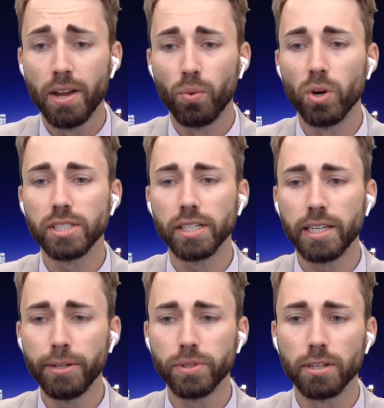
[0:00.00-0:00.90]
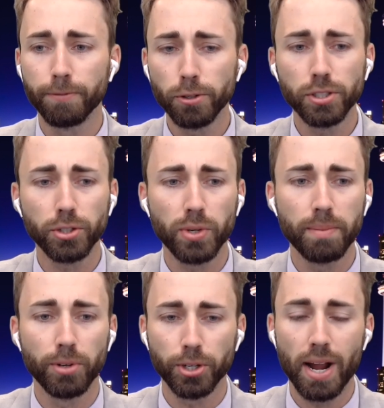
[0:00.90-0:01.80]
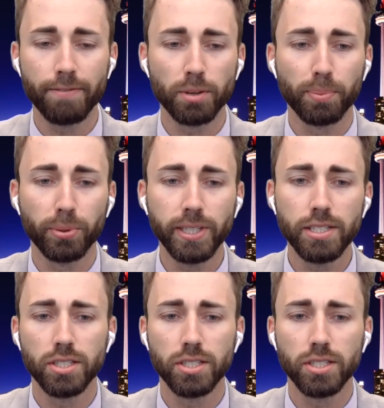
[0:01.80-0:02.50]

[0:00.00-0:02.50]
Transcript: was accused of first-degree murder after police